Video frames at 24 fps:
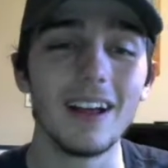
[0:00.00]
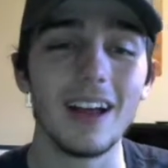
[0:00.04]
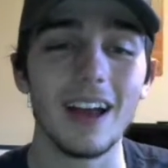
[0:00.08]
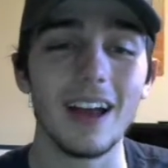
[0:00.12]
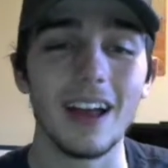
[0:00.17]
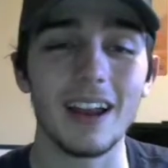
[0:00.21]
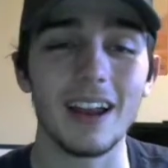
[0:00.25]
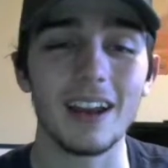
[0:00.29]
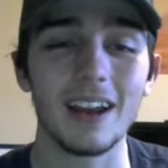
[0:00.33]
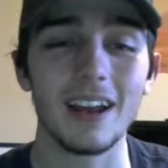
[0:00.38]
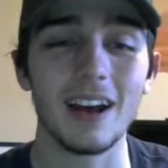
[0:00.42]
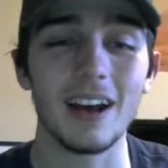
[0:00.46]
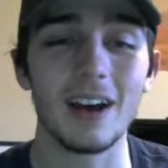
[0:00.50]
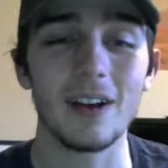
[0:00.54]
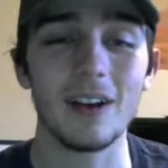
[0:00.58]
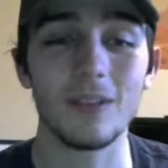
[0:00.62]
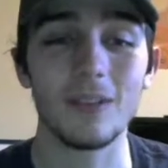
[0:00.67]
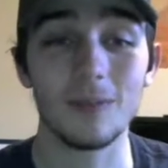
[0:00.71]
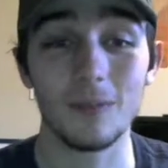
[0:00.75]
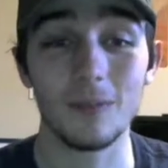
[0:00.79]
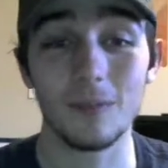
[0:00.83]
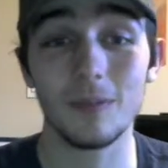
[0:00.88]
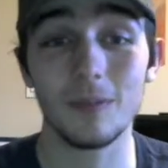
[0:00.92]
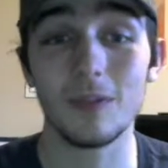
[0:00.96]
And
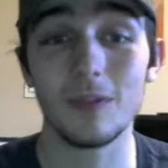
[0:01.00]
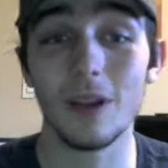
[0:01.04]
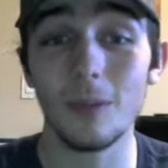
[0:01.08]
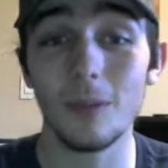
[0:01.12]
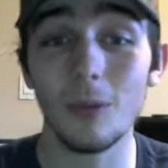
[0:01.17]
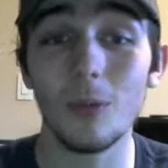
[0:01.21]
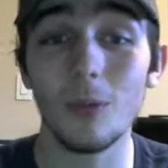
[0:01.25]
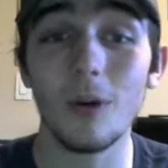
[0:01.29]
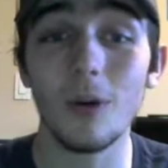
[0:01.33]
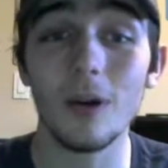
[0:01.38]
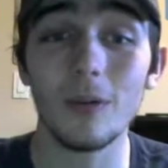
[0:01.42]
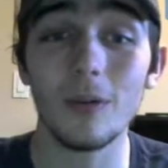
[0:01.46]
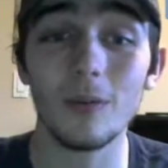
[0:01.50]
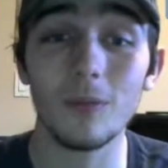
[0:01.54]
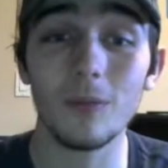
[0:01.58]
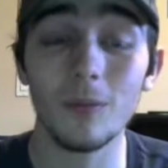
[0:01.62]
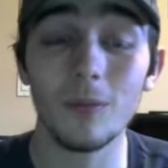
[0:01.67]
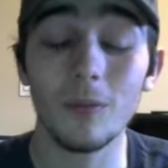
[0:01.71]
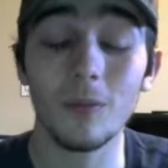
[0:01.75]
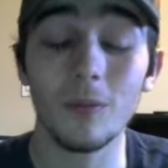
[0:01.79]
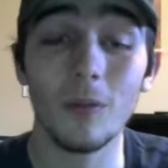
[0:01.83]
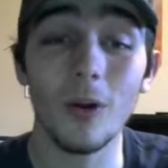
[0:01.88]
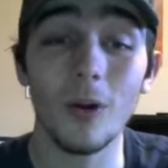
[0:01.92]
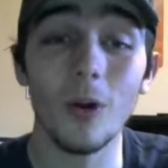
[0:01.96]
number
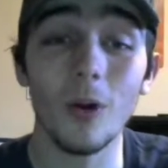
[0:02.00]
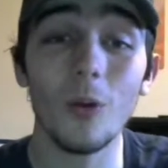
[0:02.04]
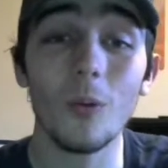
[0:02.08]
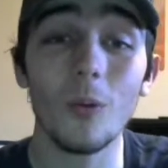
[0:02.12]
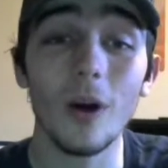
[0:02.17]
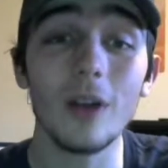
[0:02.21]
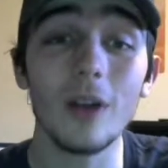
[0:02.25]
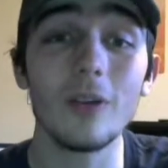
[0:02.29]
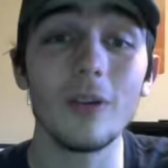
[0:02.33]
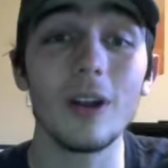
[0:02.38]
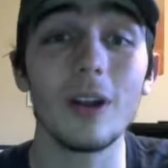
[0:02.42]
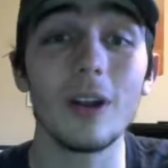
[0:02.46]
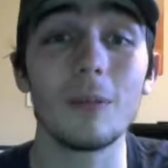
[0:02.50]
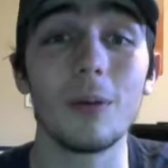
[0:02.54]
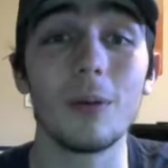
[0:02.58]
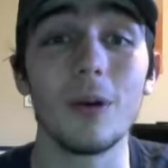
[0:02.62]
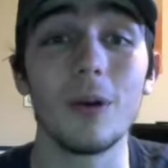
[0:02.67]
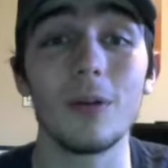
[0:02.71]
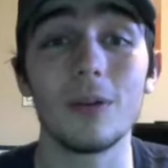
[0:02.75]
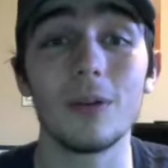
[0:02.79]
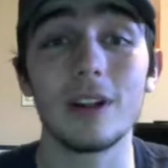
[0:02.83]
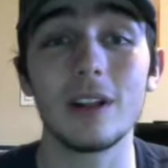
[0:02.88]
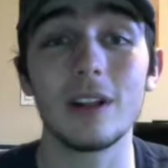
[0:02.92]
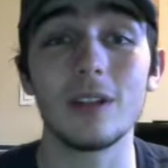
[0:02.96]
101 rated
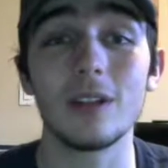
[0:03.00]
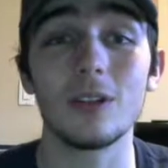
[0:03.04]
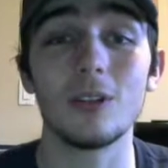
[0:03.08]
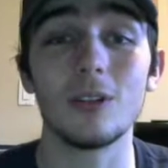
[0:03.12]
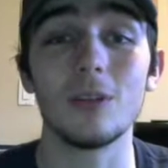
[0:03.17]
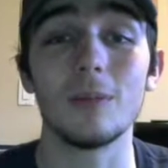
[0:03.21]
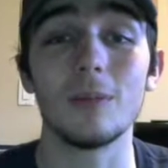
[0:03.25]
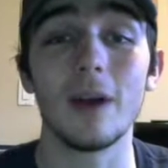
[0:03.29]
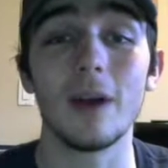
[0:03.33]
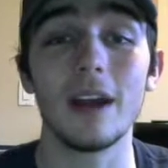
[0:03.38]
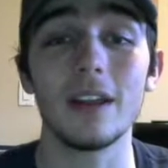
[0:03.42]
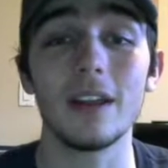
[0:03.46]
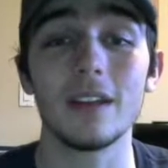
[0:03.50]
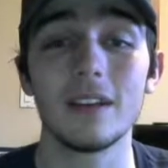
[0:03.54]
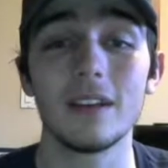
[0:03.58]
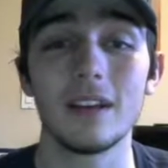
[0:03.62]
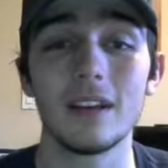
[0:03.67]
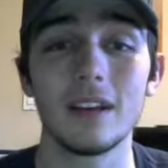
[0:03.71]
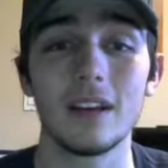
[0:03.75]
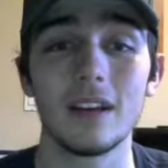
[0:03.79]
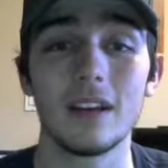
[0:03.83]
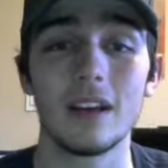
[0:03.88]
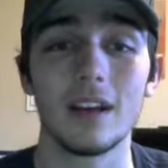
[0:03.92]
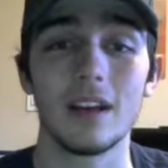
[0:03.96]
opponent, which isn't too bad.
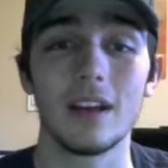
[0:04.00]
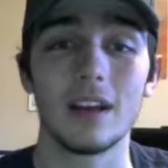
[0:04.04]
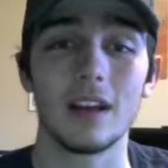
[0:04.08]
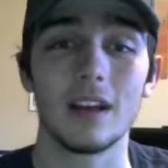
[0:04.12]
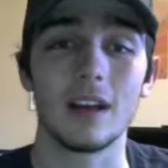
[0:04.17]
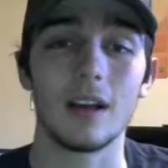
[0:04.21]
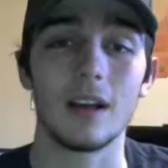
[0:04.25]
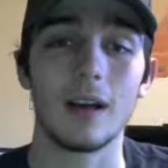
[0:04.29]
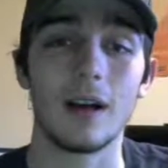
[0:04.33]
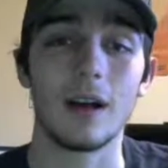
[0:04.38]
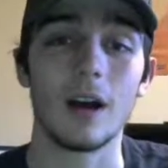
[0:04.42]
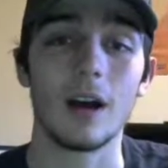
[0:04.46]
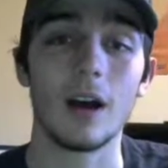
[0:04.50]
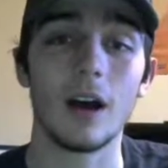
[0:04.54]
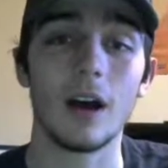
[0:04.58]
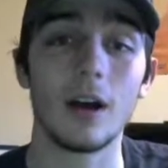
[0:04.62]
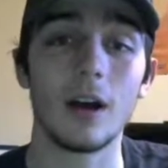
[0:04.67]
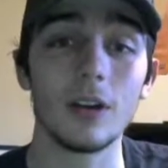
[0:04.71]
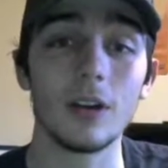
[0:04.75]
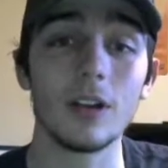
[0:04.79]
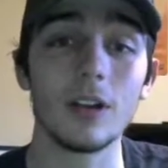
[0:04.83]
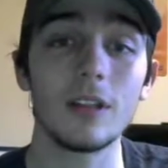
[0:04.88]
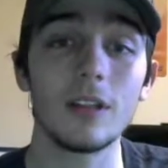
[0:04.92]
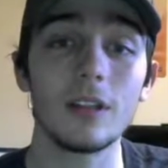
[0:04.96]

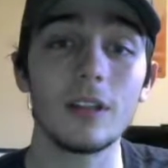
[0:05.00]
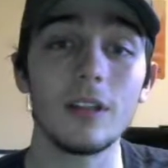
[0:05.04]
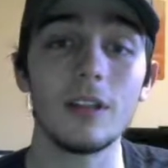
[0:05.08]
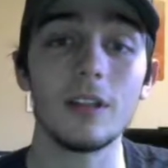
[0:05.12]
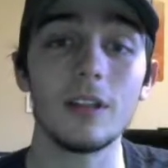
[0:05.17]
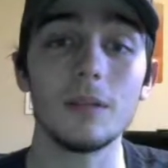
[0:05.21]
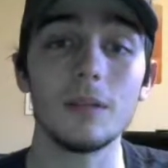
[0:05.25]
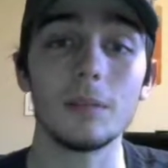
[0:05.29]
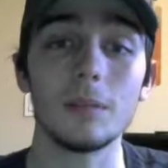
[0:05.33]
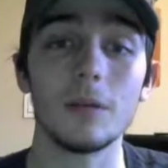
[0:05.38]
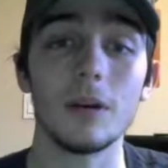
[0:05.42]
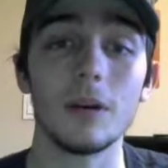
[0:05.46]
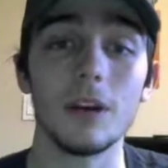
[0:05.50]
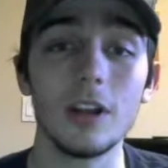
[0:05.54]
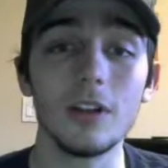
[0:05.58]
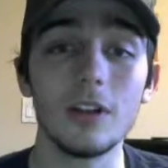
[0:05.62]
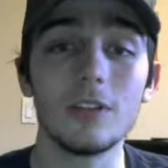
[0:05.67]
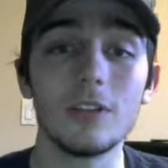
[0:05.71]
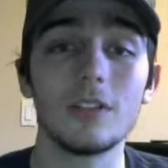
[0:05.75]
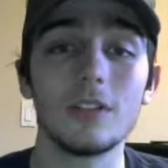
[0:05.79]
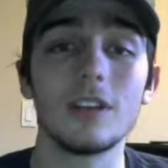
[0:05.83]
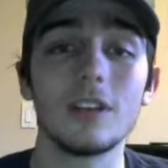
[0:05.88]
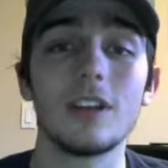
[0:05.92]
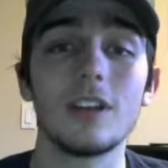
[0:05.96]
We're going to see
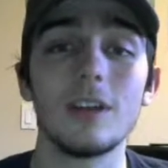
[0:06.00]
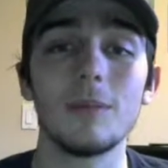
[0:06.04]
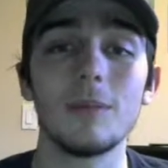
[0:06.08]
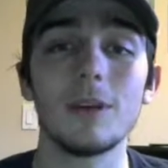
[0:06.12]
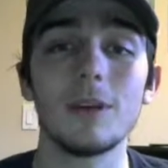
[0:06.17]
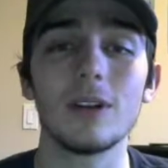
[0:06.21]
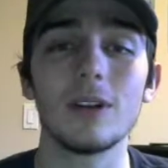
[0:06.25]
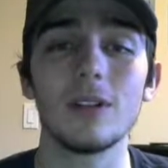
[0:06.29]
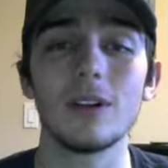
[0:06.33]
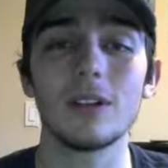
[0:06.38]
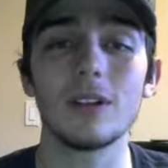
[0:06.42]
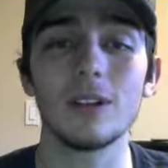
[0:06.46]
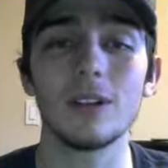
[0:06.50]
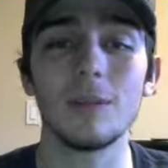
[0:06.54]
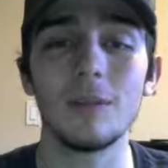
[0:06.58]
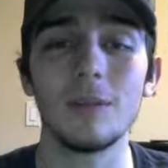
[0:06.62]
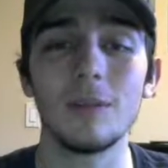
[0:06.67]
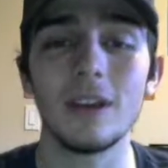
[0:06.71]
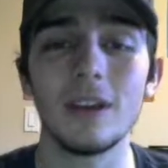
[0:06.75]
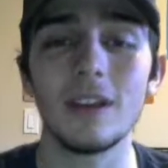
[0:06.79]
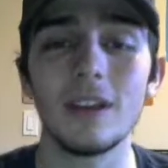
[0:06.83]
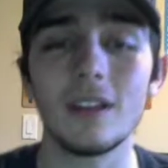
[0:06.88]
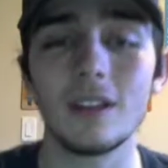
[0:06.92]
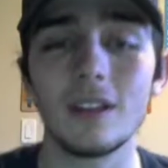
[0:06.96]
interesting team here. Looks to
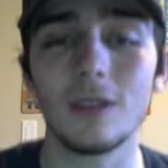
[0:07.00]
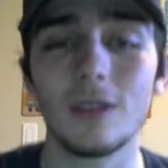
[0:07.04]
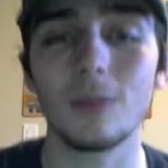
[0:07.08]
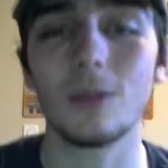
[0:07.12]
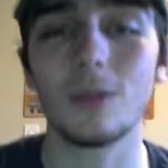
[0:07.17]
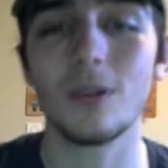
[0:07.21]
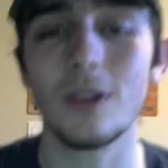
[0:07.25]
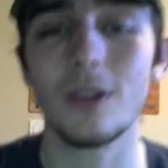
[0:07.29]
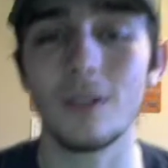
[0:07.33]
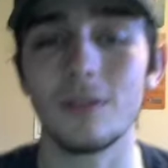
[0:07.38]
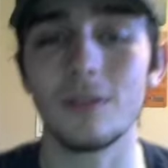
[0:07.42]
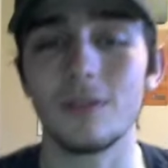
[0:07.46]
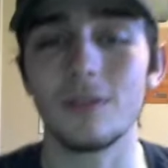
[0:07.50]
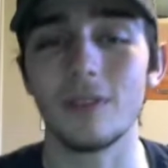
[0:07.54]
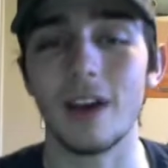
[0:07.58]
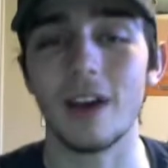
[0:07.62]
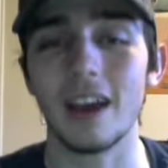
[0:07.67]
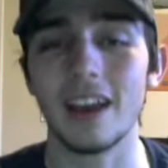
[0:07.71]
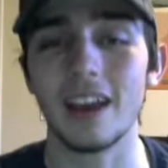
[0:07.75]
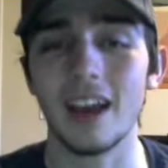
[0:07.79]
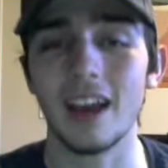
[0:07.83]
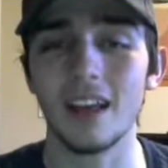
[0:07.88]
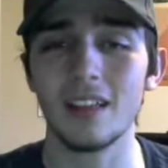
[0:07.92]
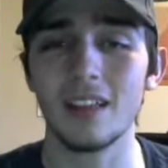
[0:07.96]
be some sort of,
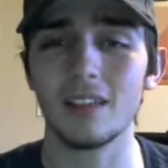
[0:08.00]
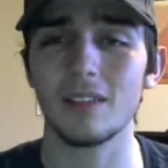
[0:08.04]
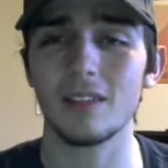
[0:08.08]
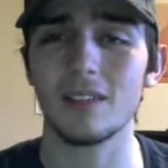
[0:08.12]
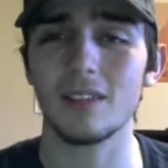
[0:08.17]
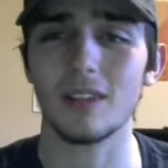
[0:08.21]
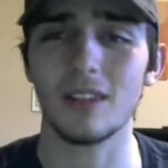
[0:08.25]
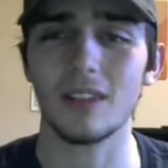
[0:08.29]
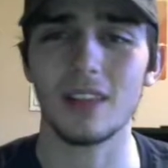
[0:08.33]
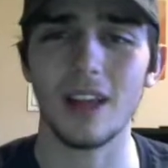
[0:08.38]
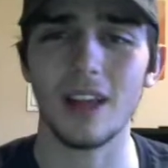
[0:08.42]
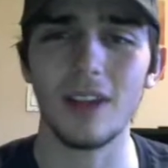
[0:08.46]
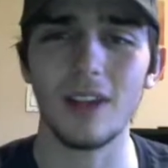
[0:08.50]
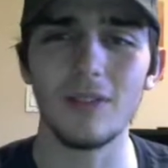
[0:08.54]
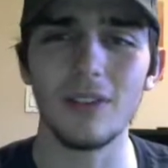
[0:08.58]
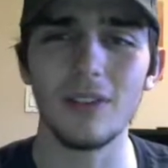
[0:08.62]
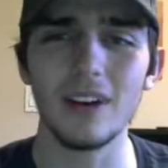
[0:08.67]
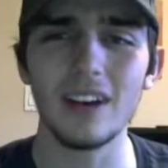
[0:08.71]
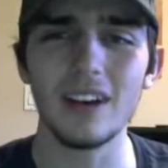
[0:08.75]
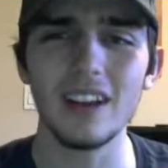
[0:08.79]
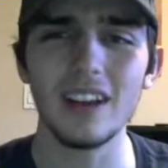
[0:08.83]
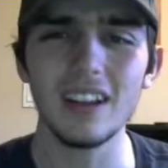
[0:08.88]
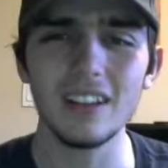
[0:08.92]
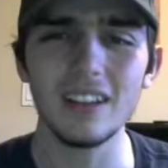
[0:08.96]
I guess, Sun
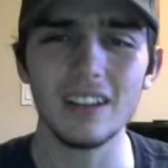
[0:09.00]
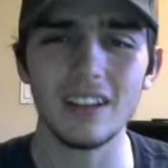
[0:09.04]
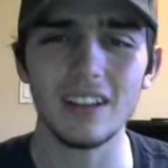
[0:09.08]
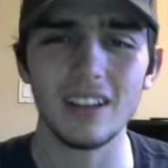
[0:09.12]
variant?